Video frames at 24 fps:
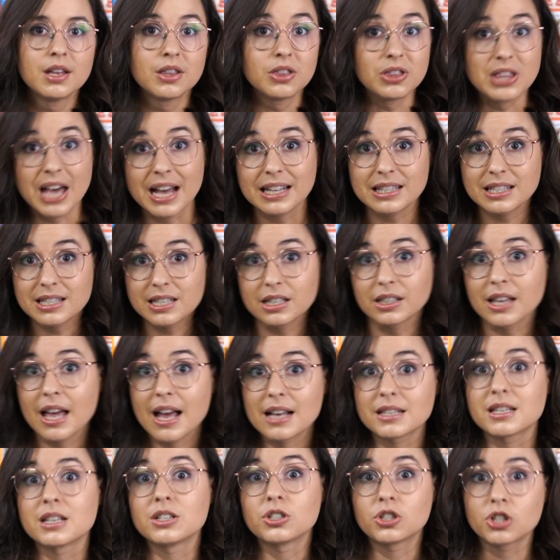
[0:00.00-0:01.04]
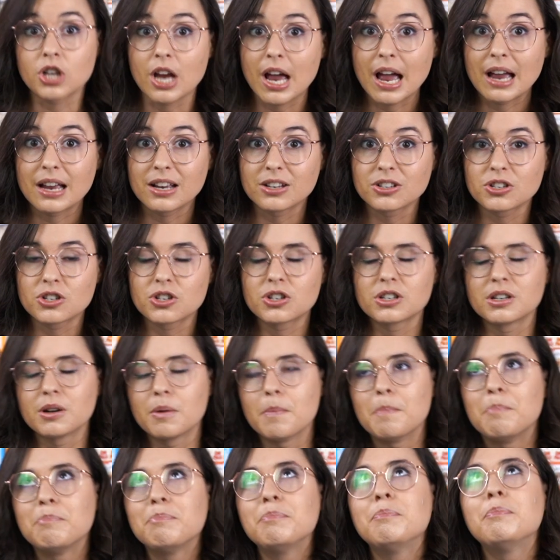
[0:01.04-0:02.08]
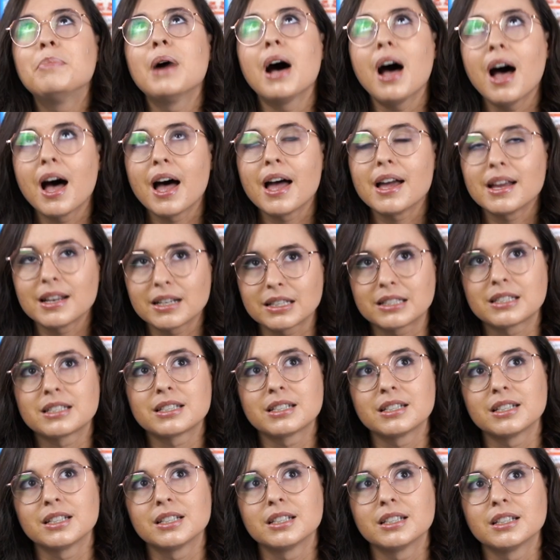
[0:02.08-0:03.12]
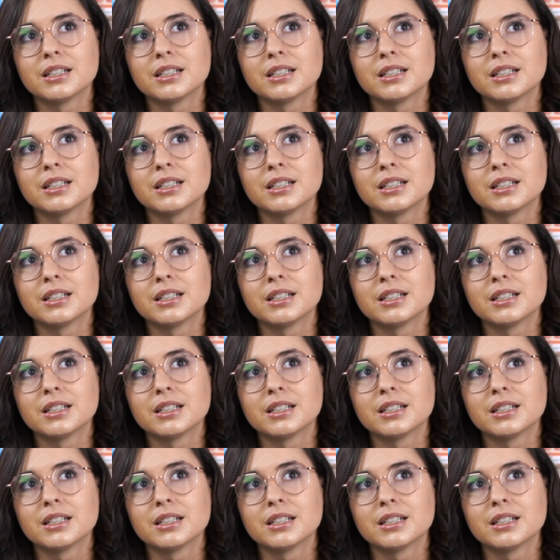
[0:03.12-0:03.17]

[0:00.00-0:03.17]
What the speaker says: that still hasn't changed. But